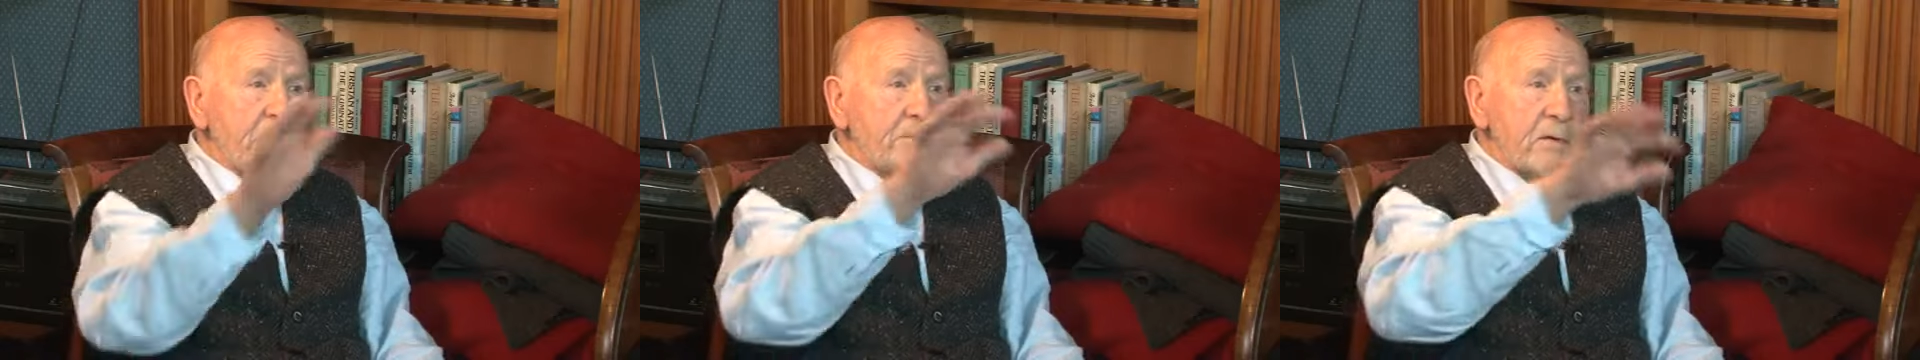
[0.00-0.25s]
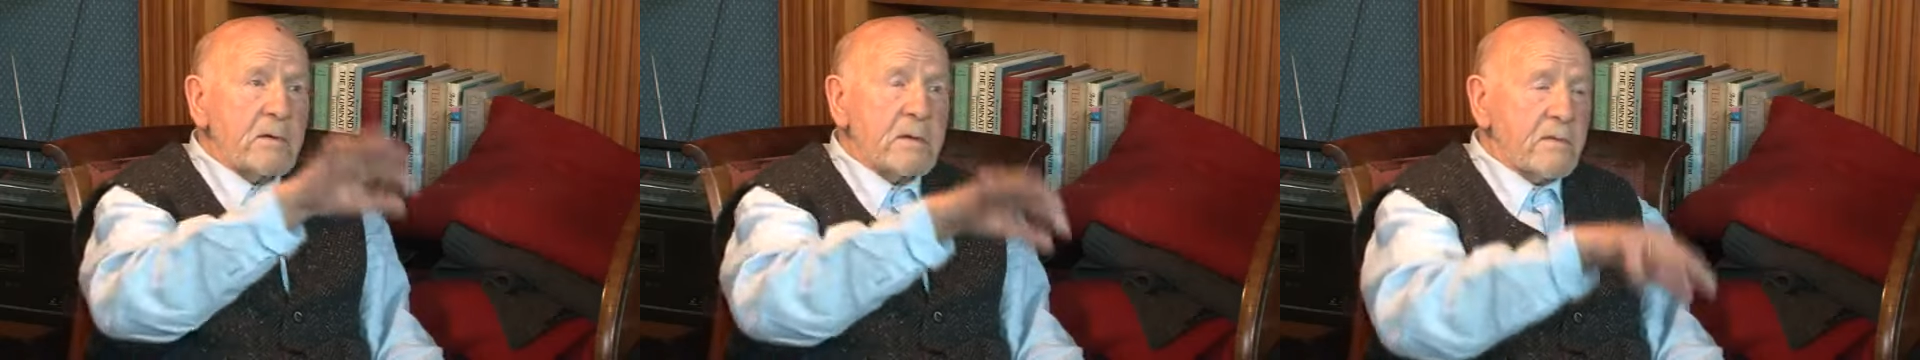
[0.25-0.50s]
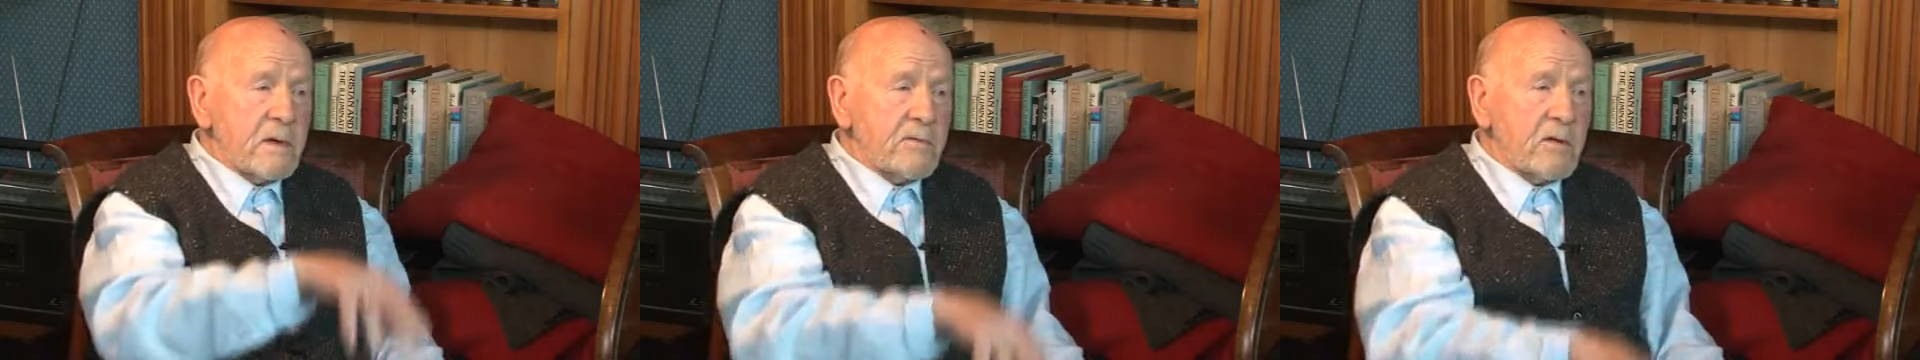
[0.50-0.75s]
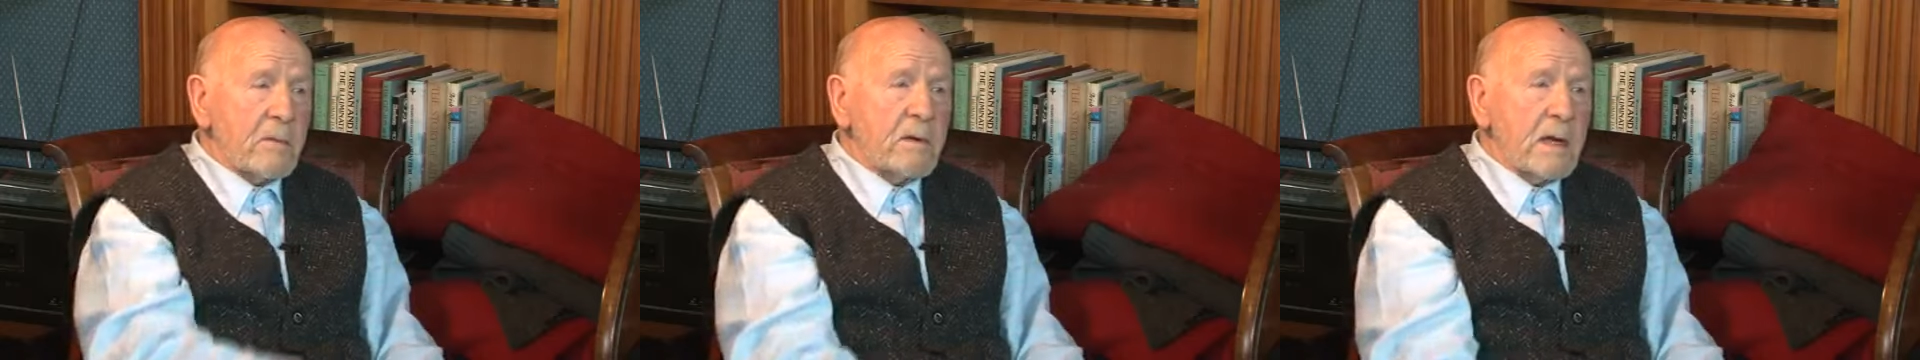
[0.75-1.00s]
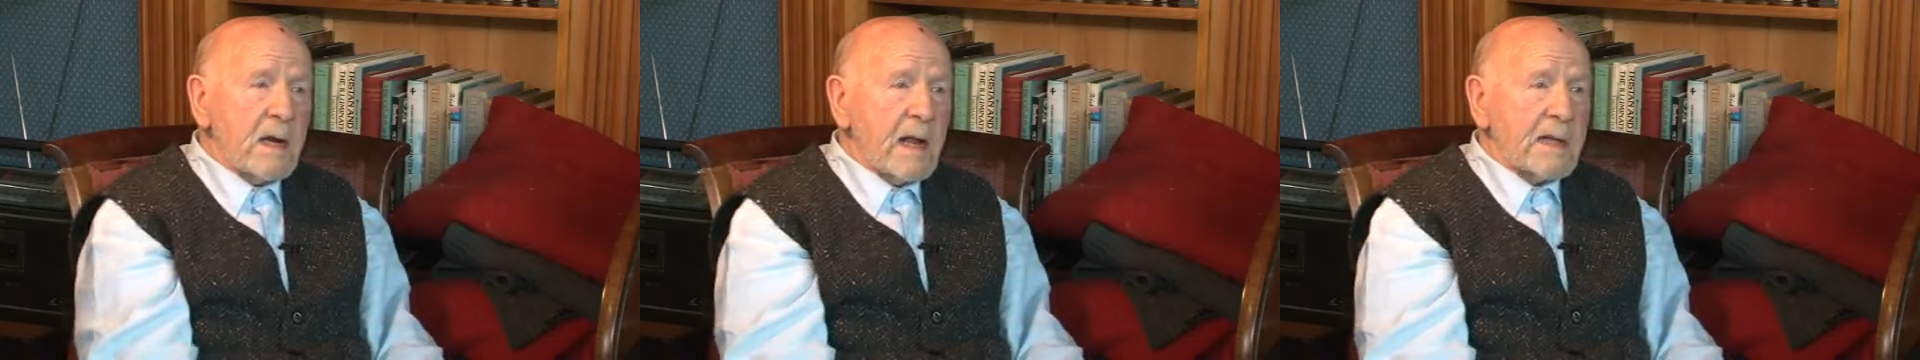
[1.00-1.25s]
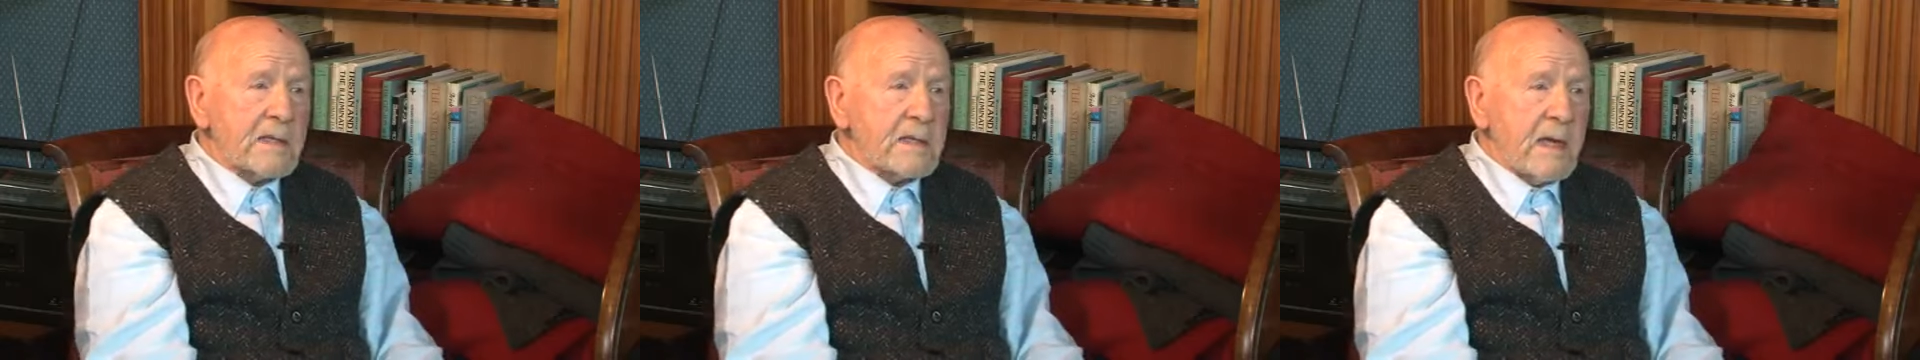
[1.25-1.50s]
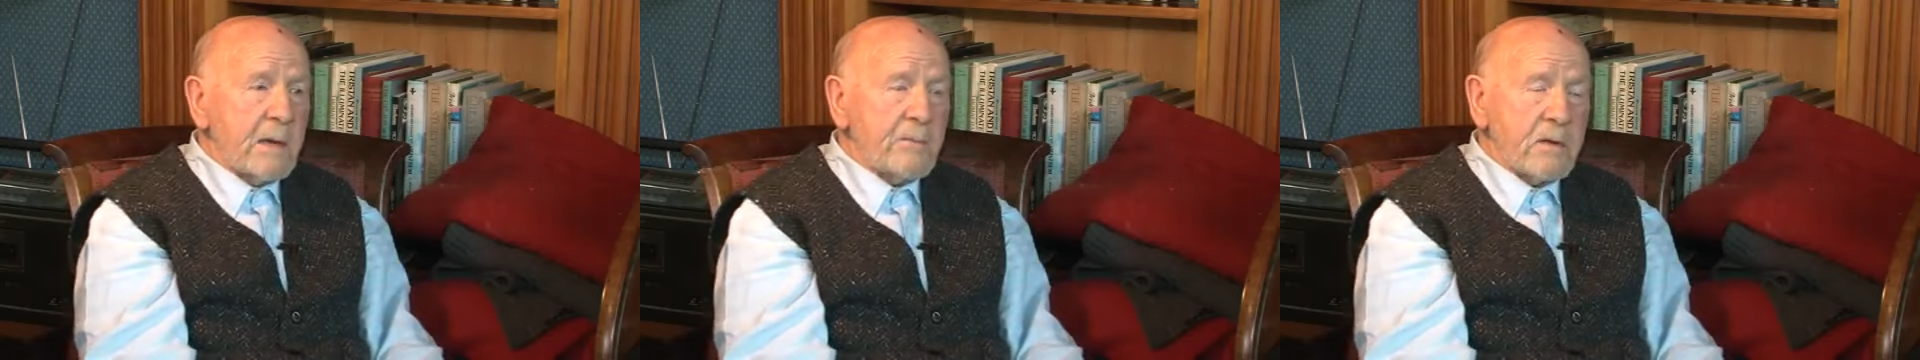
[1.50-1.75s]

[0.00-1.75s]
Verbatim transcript: beautiful Drumlin landscape,